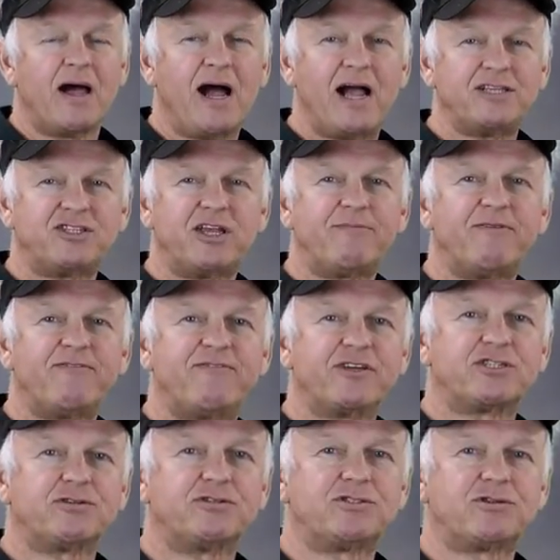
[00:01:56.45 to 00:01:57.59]
I set up the
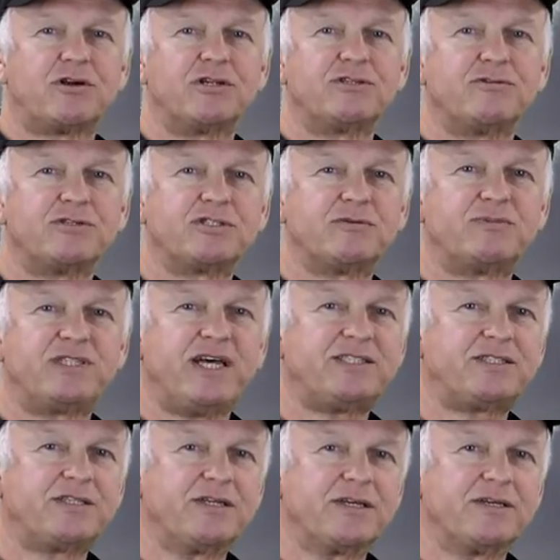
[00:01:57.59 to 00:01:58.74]
fixture and started doing some
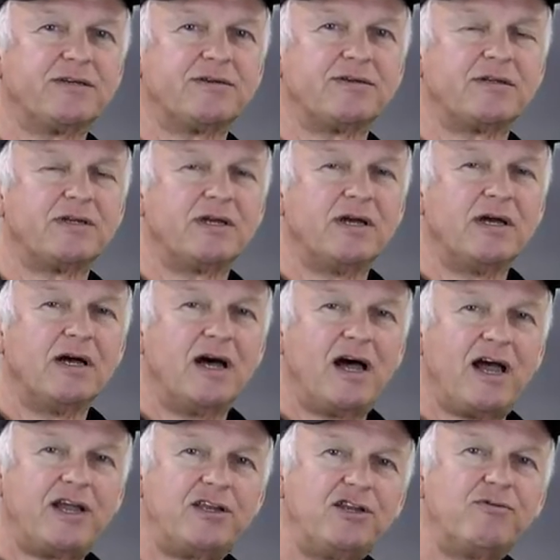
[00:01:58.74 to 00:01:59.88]
testing.
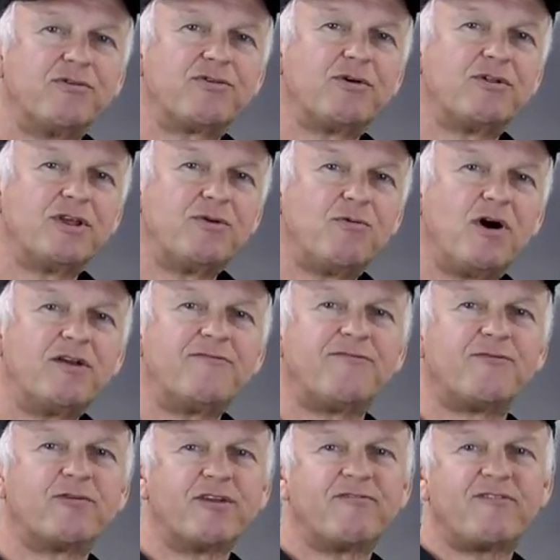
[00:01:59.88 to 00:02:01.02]
I knew with only one
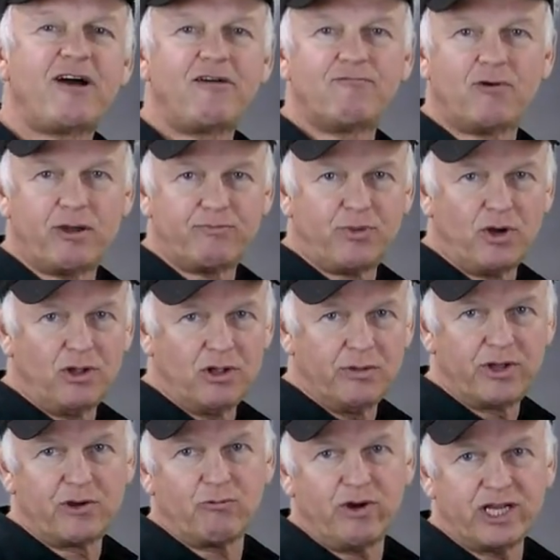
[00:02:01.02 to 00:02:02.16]
45 watt
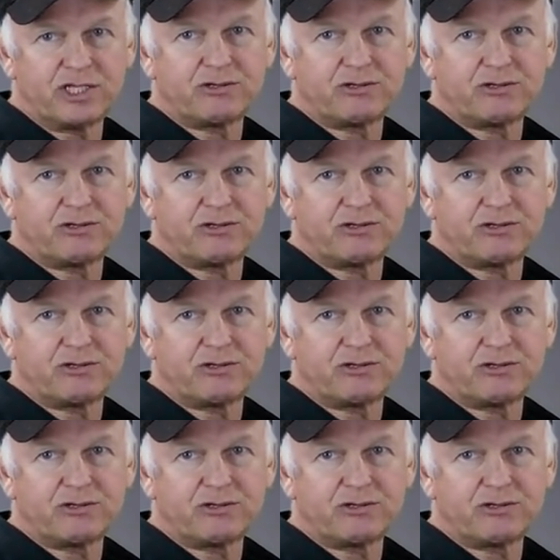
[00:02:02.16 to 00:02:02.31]
bulb and a white